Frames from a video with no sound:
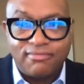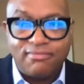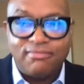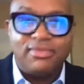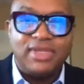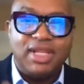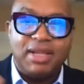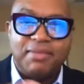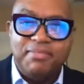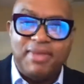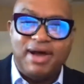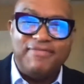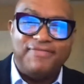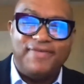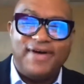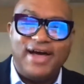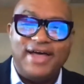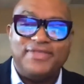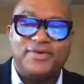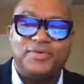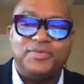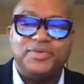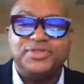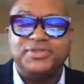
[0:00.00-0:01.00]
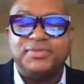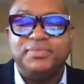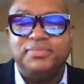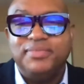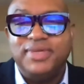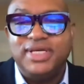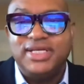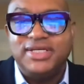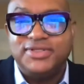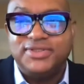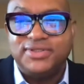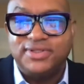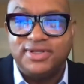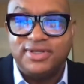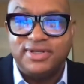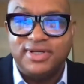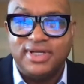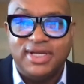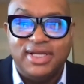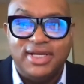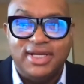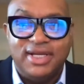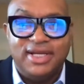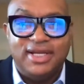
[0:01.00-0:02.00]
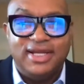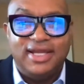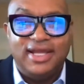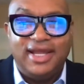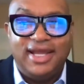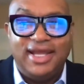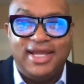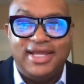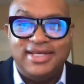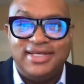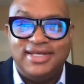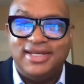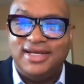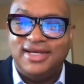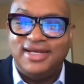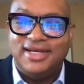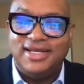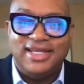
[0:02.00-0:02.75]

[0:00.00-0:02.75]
My father was a minister, and